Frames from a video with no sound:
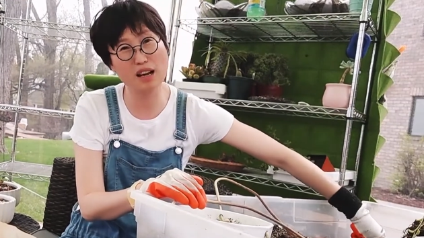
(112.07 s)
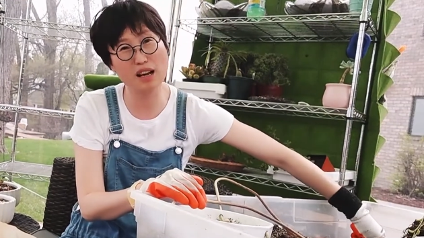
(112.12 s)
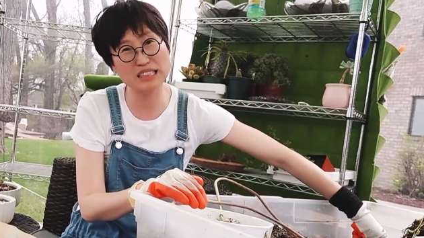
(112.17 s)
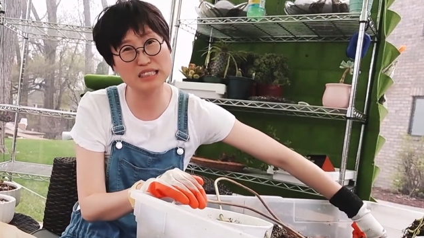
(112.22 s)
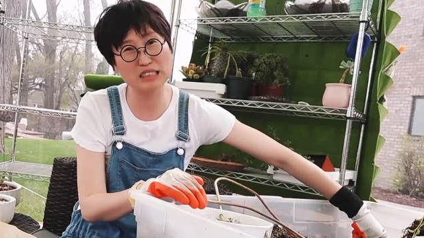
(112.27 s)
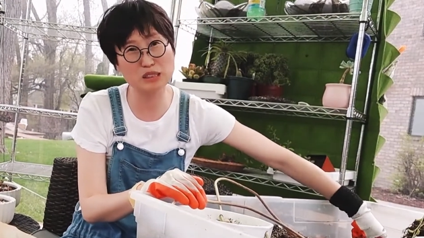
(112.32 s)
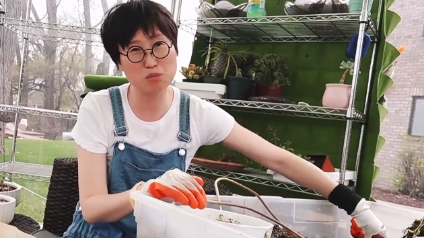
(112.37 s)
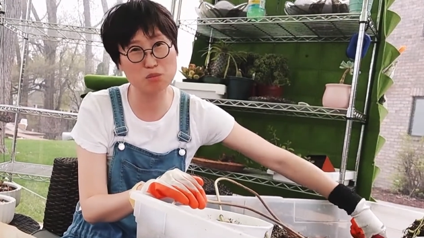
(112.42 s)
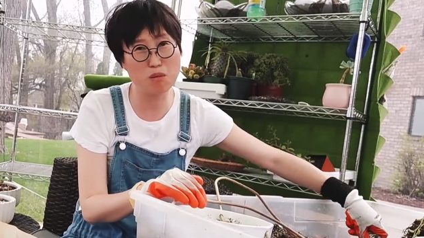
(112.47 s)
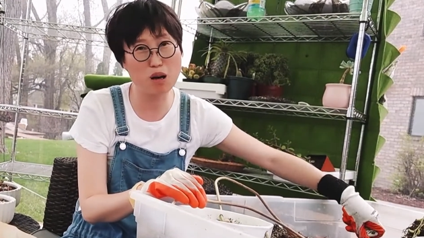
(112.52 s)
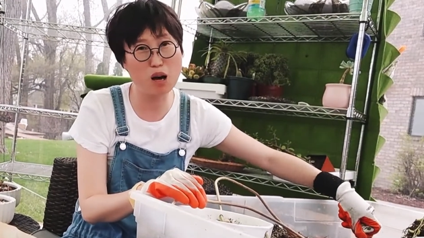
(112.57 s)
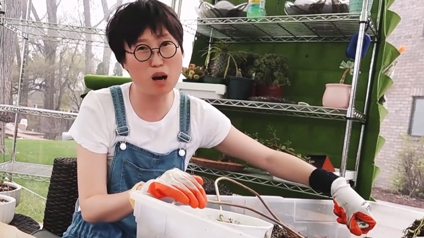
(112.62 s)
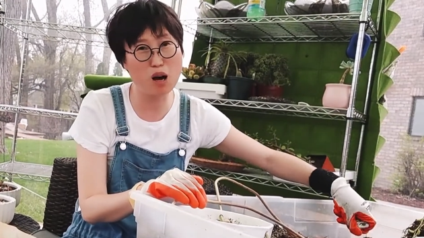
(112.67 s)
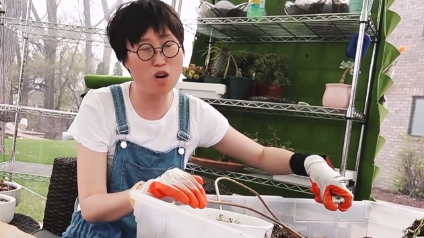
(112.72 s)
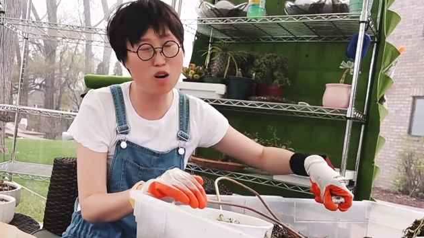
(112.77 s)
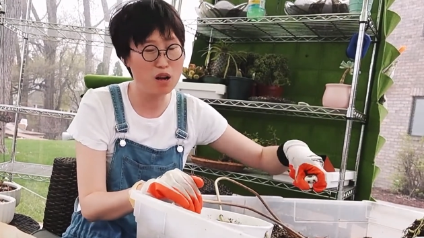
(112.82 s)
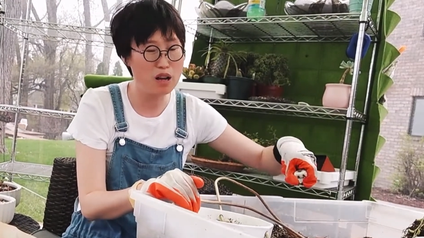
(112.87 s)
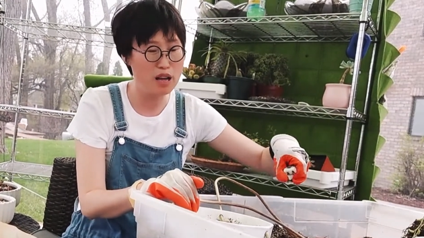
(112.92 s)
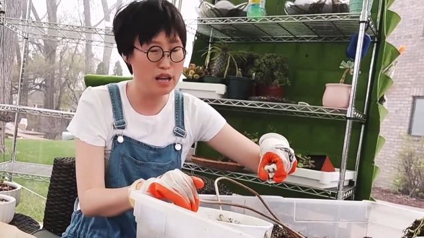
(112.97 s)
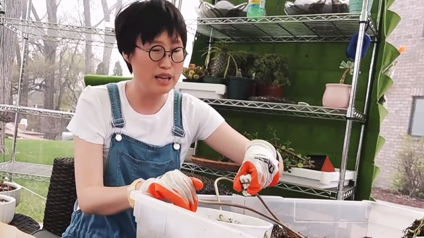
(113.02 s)
small
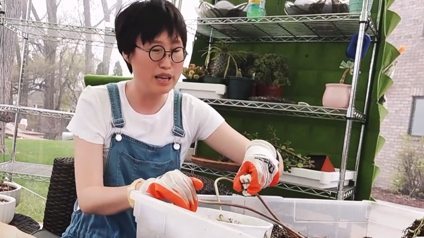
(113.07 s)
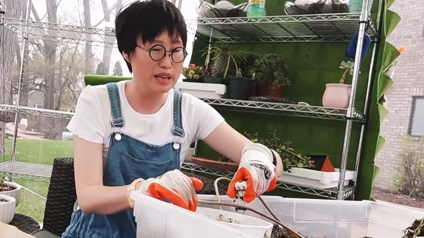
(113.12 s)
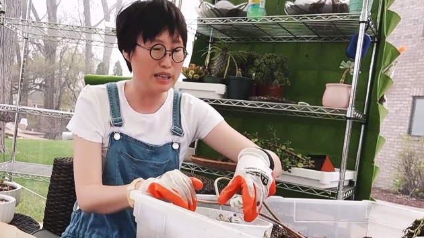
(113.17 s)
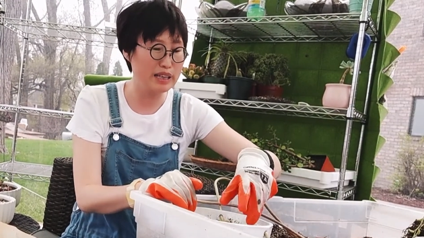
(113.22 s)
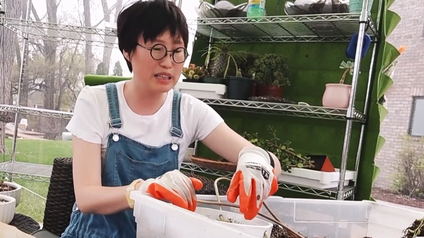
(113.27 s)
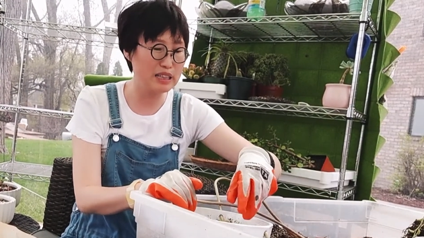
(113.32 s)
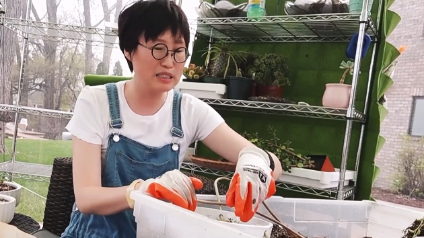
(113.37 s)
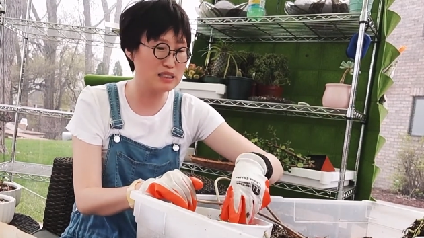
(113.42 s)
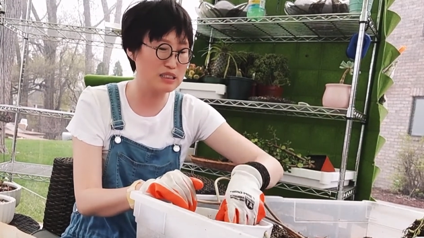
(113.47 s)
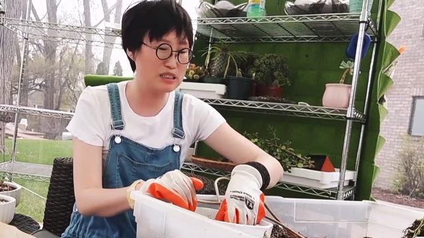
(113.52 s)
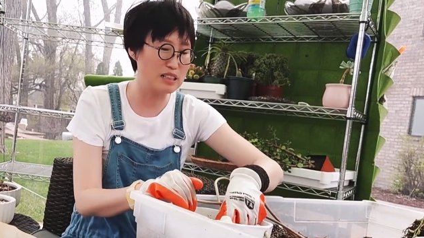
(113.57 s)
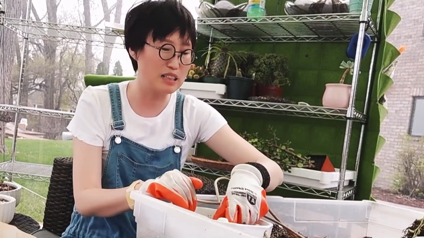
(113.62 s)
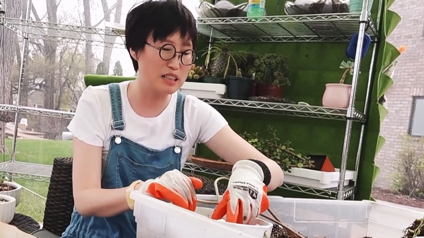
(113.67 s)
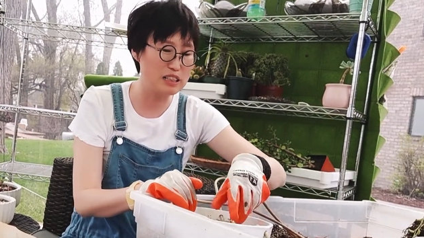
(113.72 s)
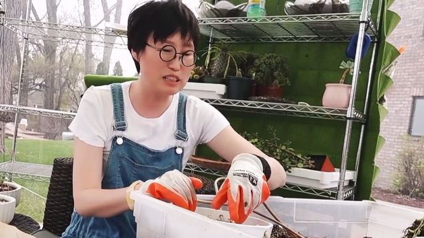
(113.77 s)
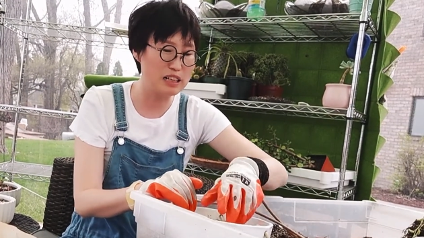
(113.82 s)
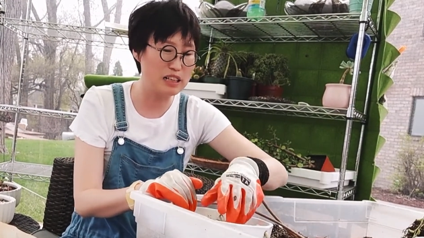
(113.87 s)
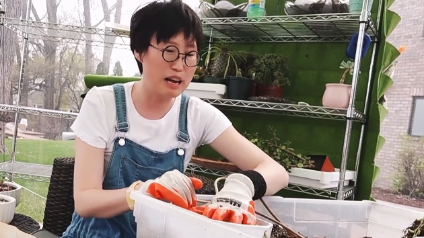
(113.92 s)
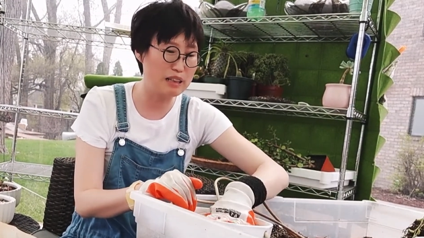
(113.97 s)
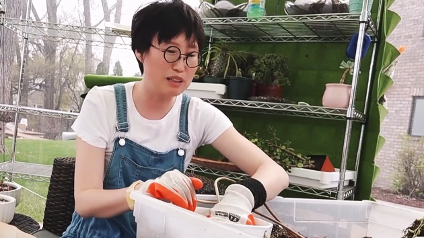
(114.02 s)
heater
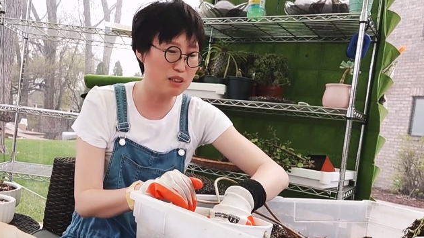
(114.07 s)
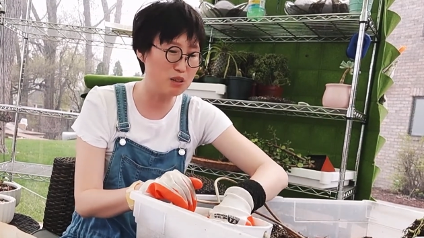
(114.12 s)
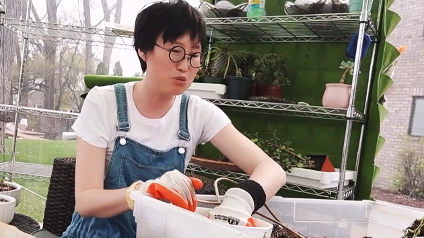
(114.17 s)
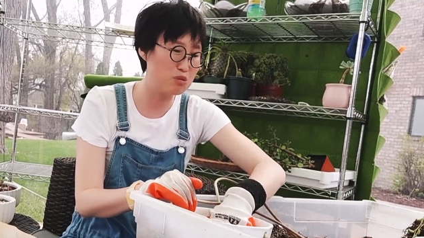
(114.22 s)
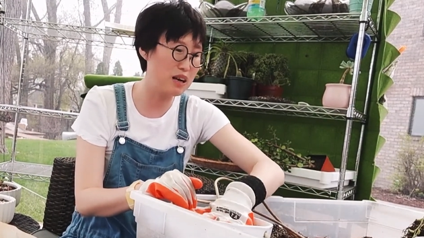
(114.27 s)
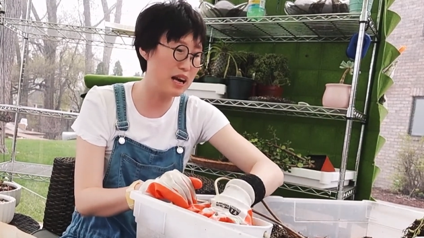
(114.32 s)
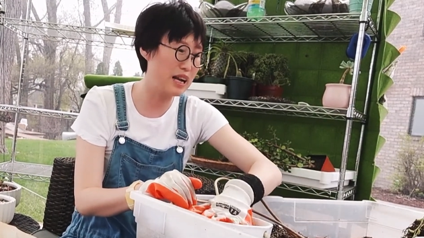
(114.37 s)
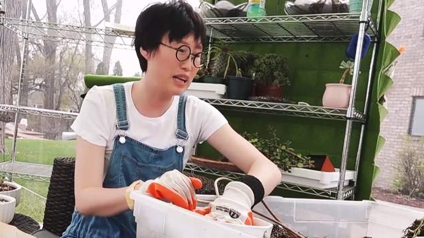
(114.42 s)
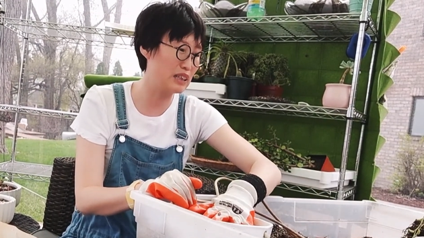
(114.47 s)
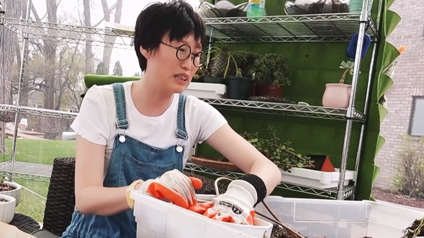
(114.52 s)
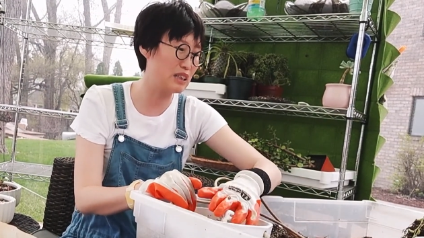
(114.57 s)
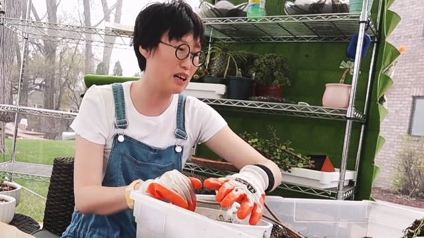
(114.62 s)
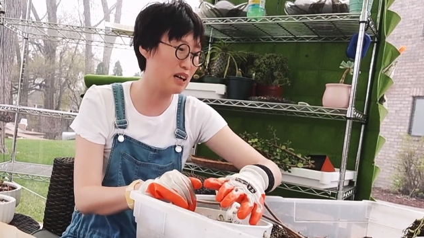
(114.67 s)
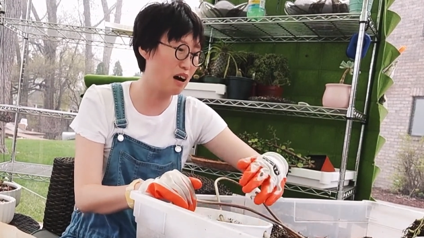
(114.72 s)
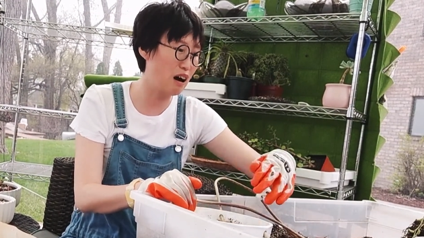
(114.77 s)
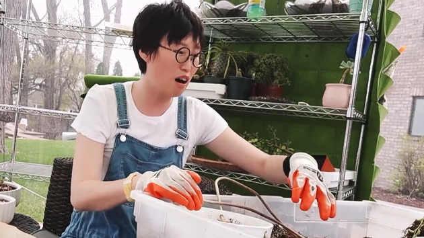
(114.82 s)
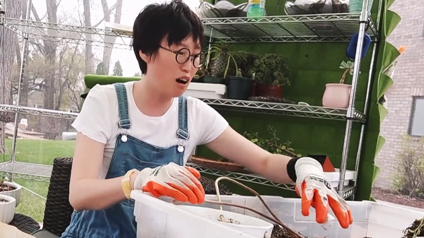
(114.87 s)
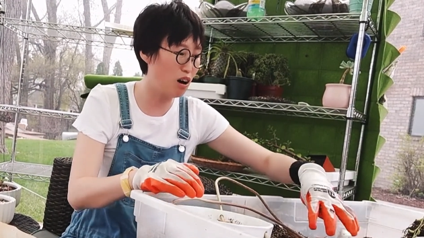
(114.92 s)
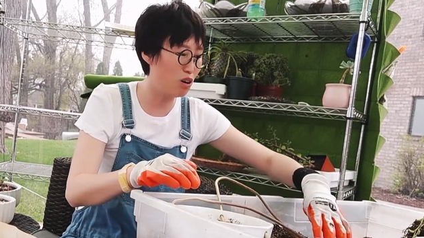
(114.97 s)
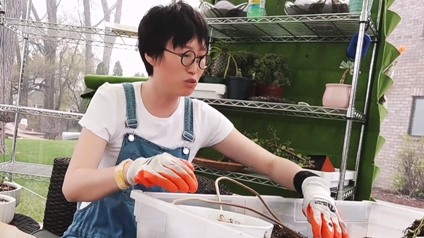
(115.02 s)
and run it
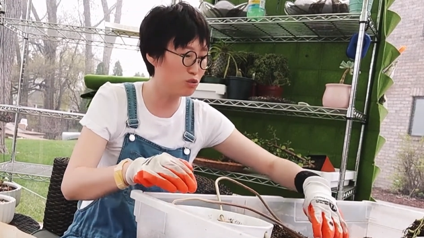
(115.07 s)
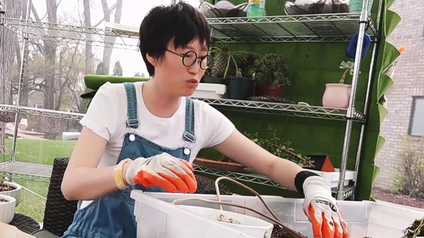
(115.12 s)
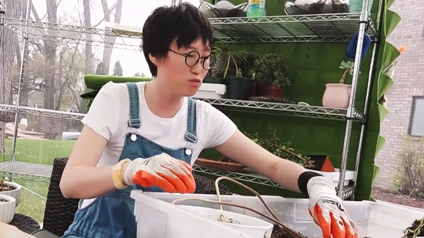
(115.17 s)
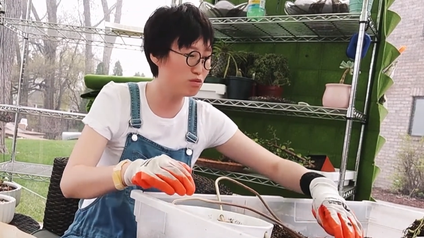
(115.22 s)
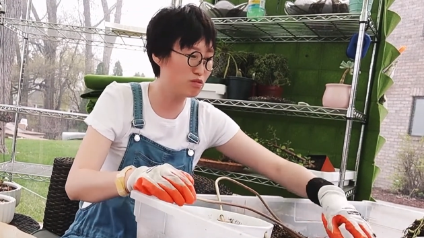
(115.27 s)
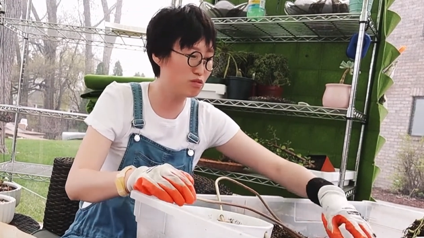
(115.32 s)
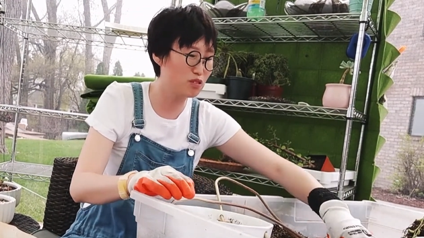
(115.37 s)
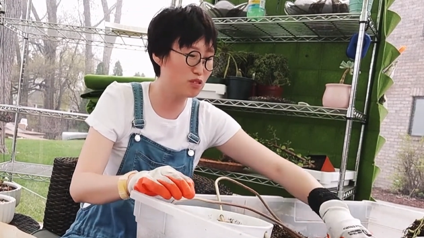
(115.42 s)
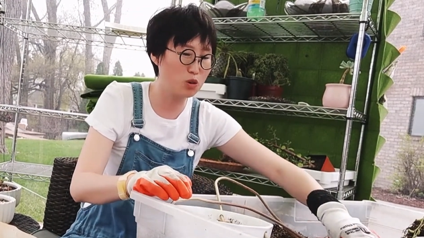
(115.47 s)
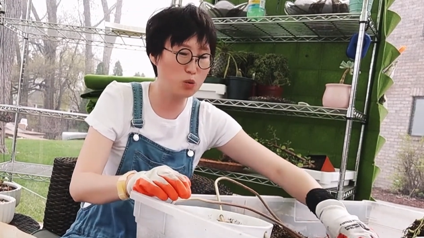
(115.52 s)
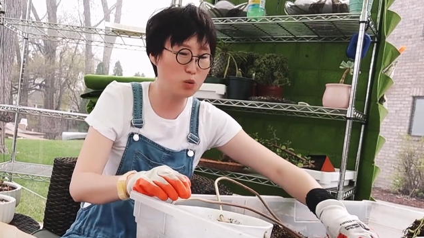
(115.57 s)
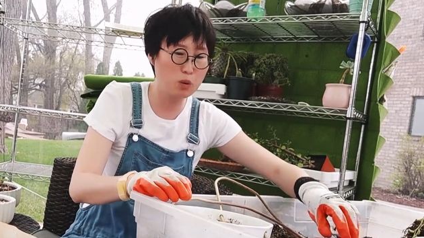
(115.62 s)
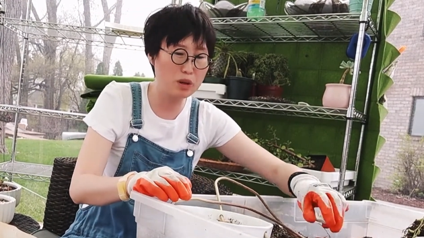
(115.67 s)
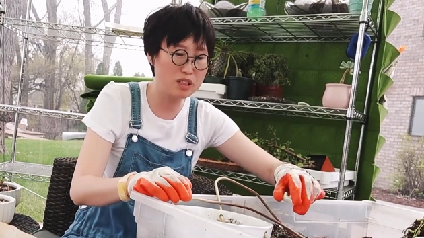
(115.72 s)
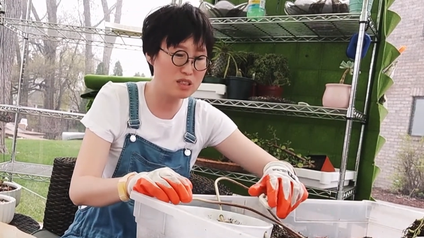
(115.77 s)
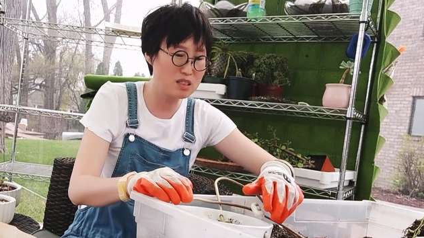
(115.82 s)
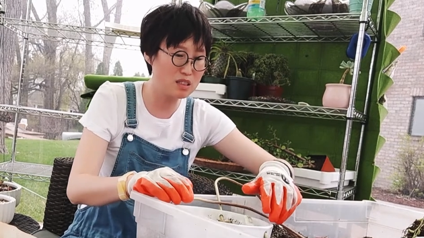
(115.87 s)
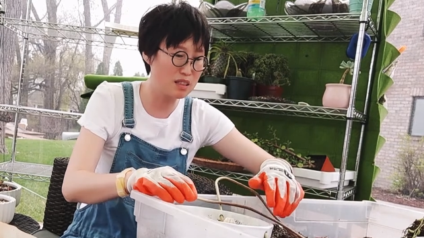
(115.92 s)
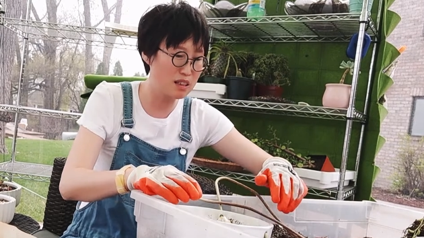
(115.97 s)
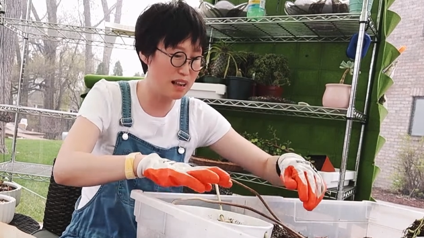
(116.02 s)
all
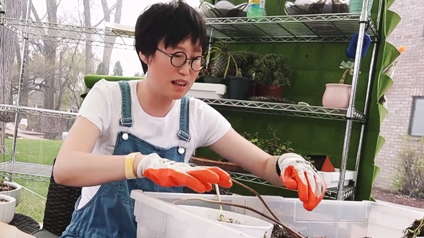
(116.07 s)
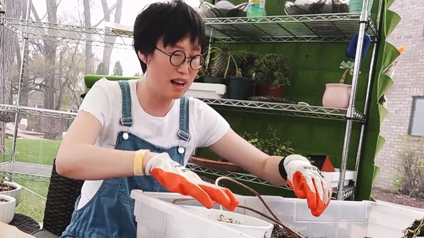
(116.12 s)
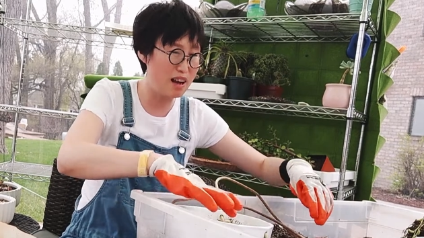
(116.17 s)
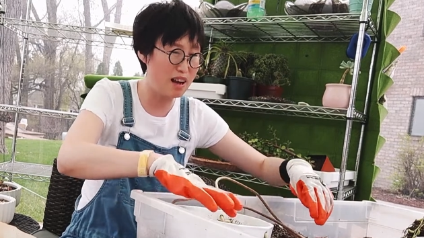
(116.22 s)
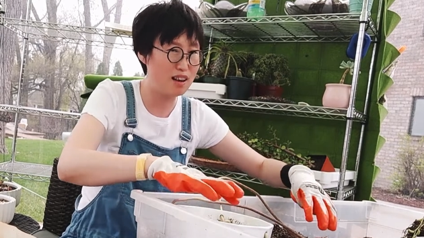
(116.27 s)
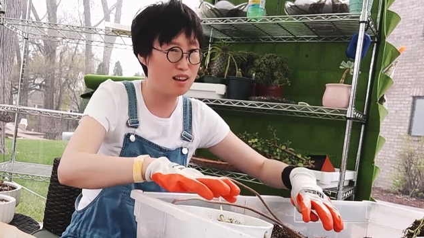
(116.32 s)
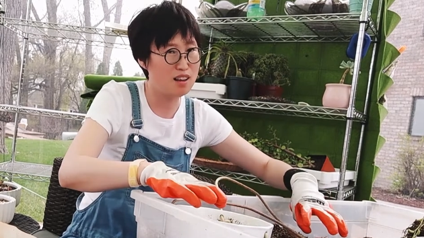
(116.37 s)
winter long,